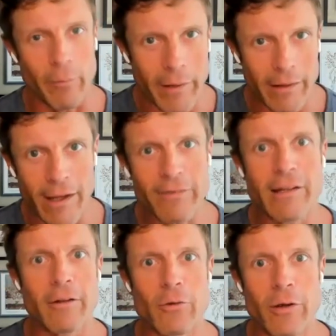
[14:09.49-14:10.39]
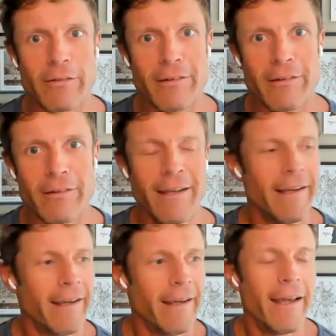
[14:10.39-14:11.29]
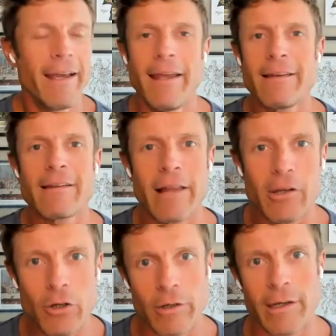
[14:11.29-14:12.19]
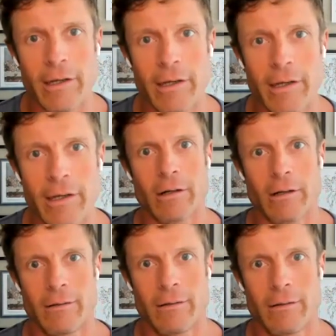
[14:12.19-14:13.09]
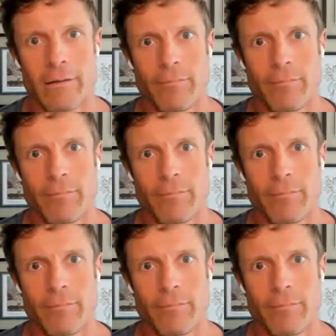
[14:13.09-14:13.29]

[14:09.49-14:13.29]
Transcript: some of my lifestyle choices until I couldn't any longer.